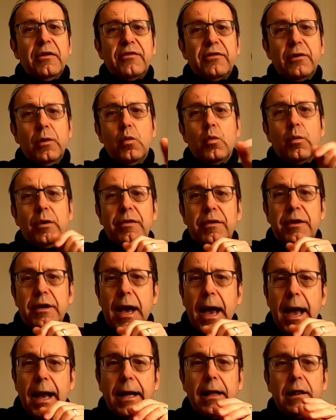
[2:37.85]
So when the
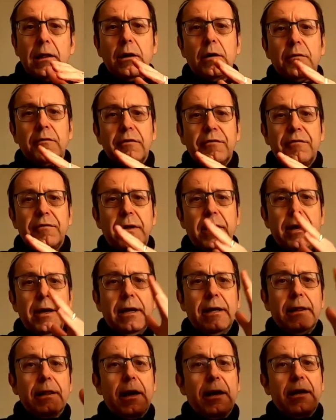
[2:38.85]
angle of the
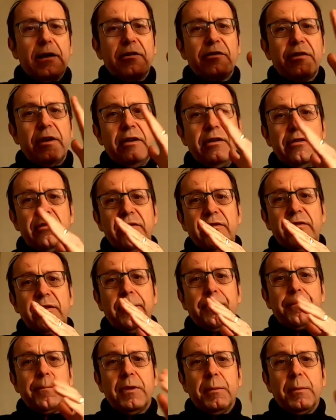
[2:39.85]
flying line changes,